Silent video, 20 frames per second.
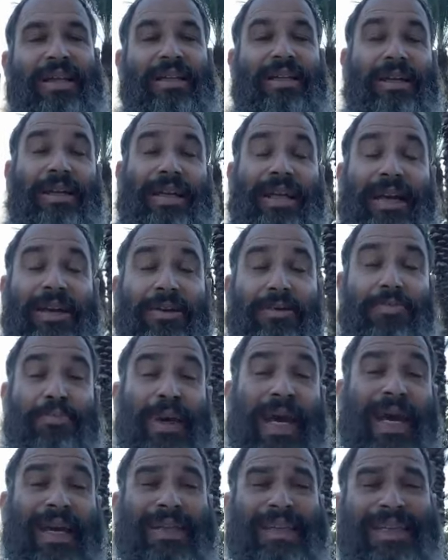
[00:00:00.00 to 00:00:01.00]
The letter
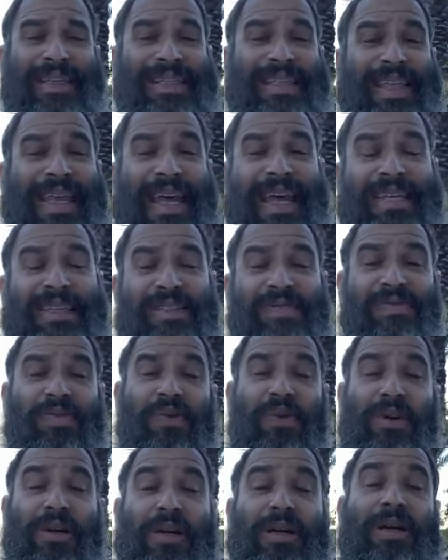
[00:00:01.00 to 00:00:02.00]
Bet stands
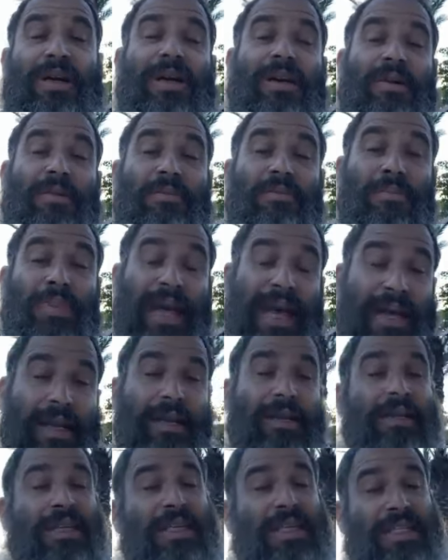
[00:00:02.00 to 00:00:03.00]
for
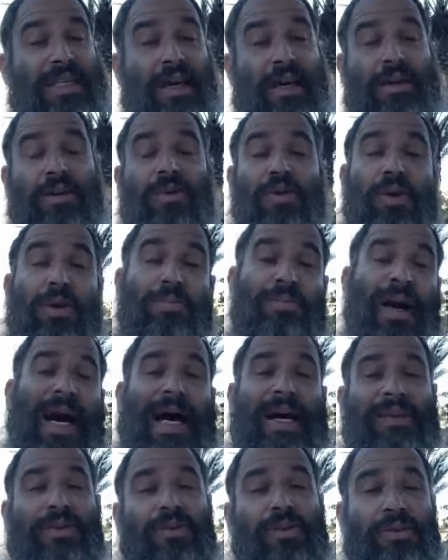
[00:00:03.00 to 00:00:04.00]
Ben, son, or
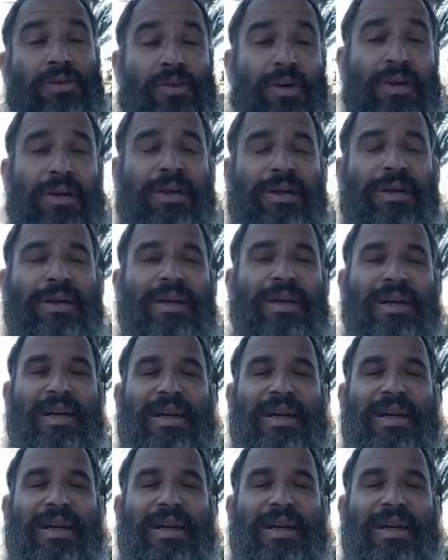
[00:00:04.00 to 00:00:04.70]
Bat, or daughter.